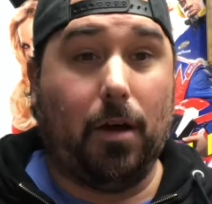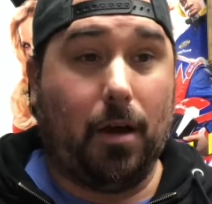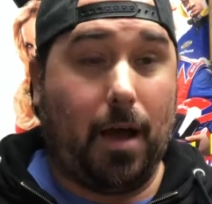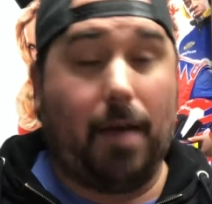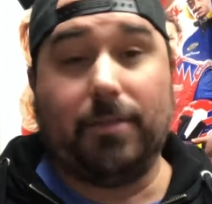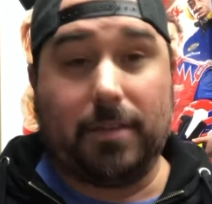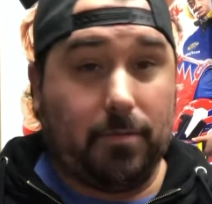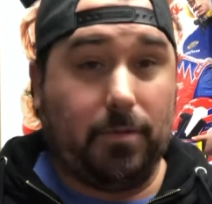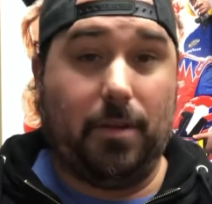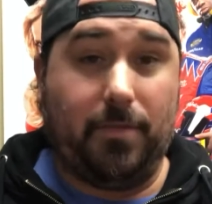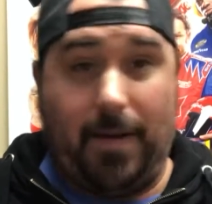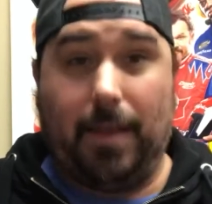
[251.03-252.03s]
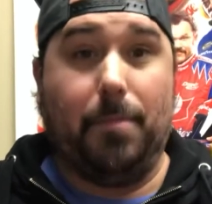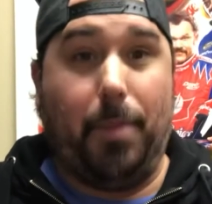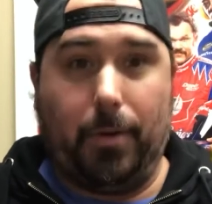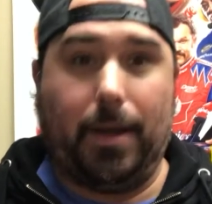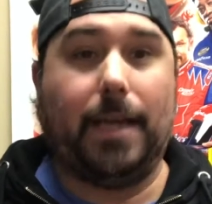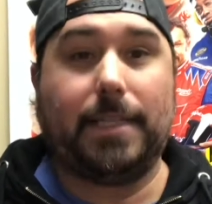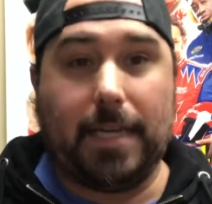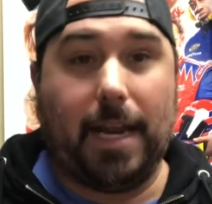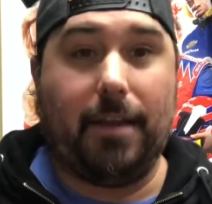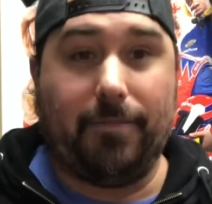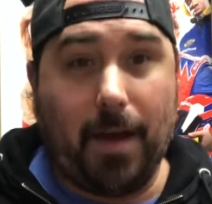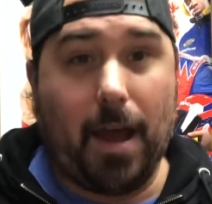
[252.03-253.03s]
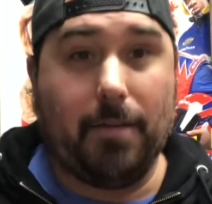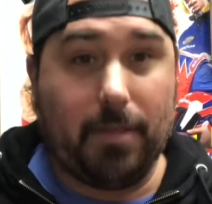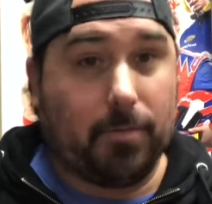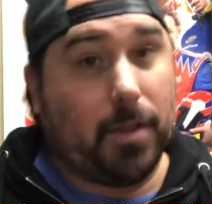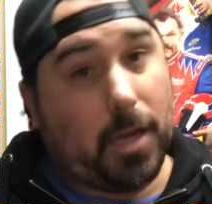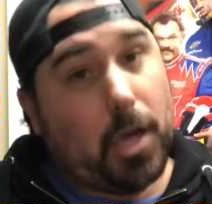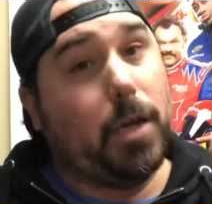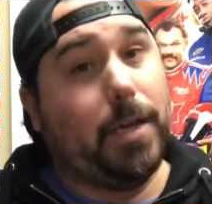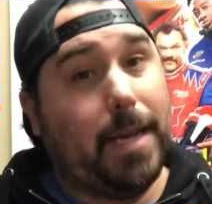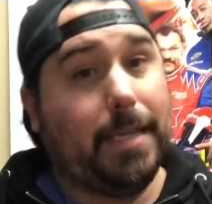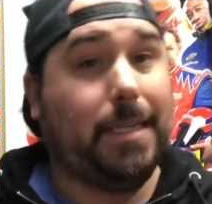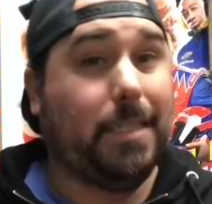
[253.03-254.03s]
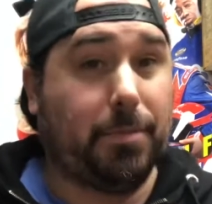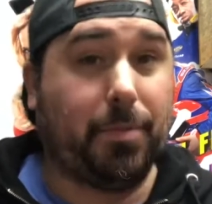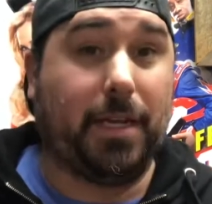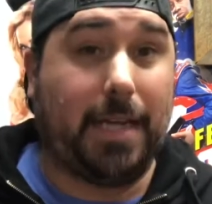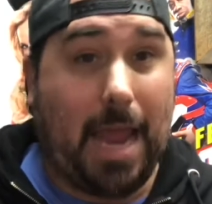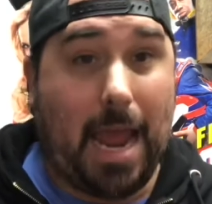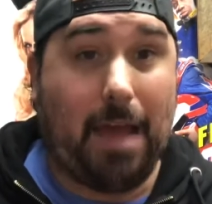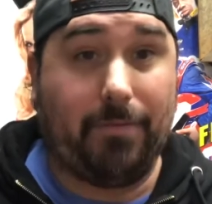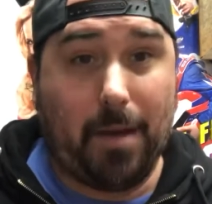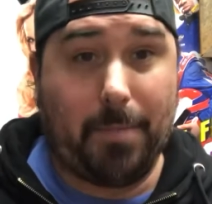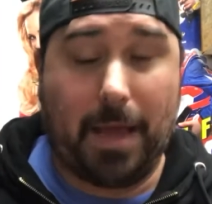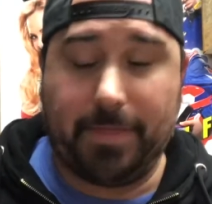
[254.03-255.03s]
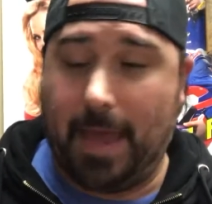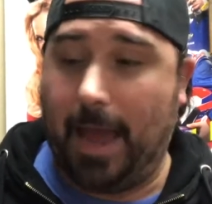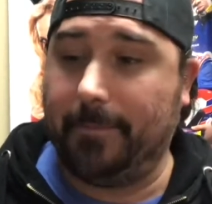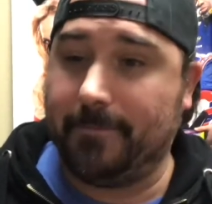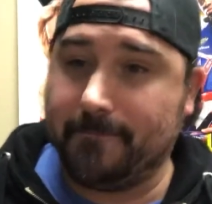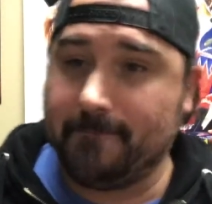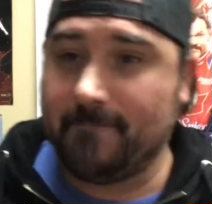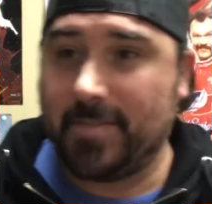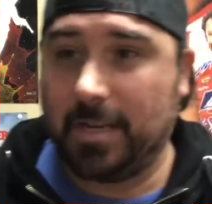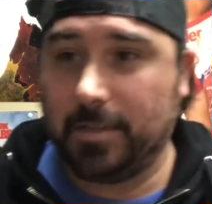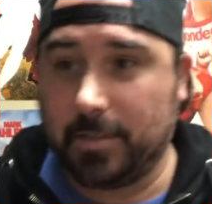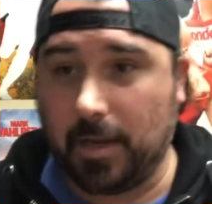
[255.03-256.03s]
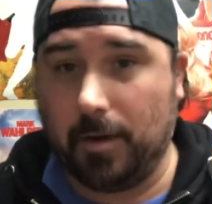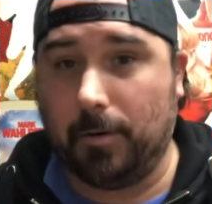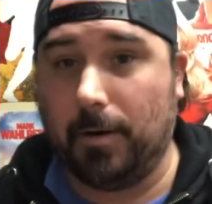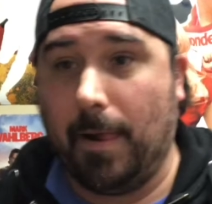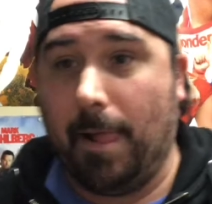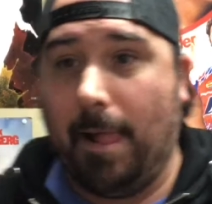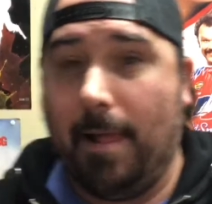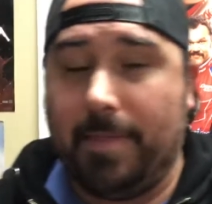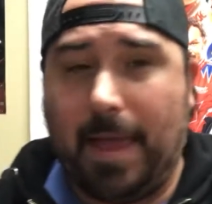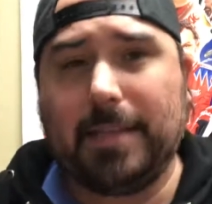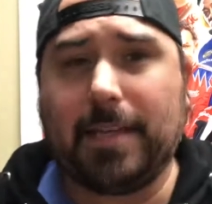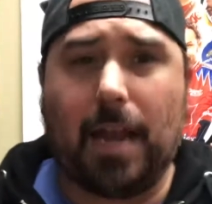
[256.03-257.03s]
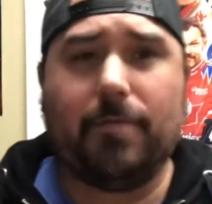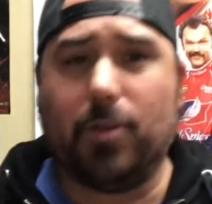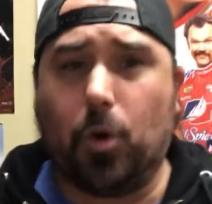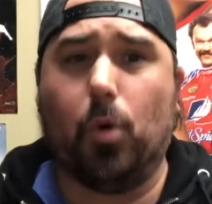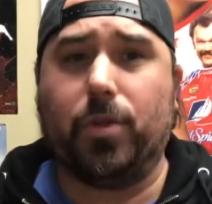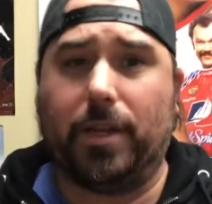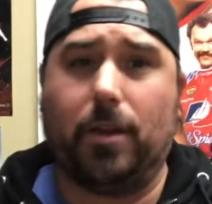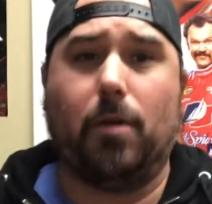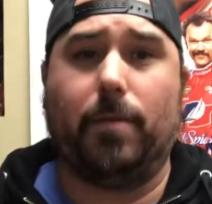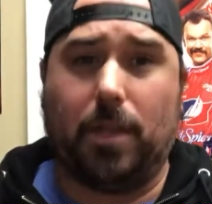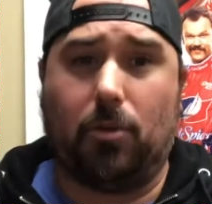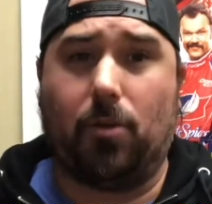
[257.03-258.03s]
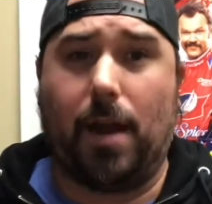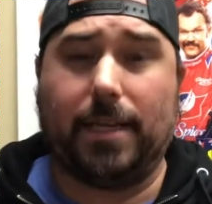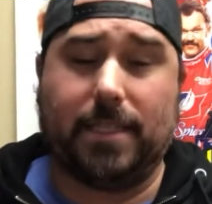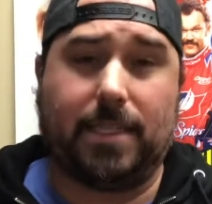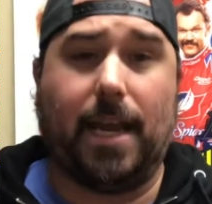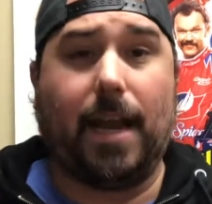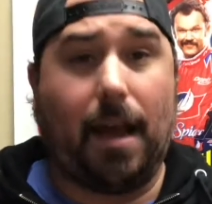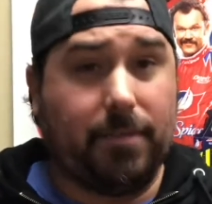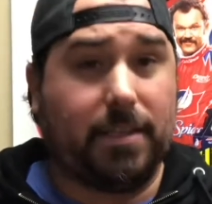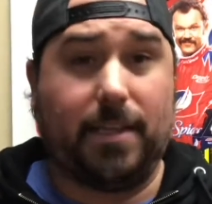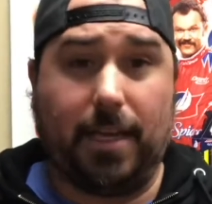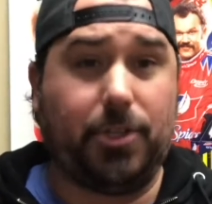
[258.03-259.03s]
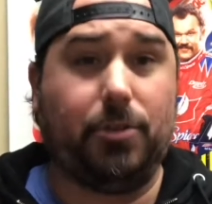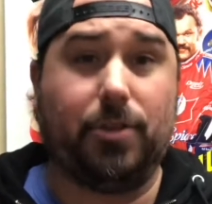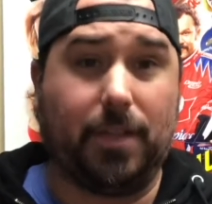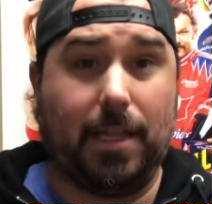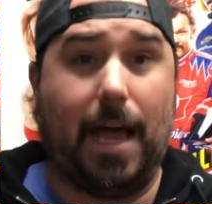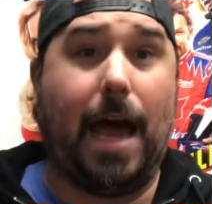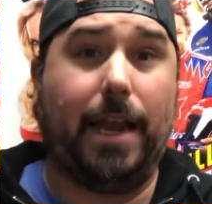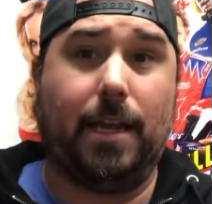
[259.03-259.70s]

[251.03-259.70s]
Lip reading: Obviously, when they found the boat in 1985, they were like, oh yeah, it did split in half. How about that? So that's kind of the cool thing, though, with the horizon tank. Obviously, that's used a lot.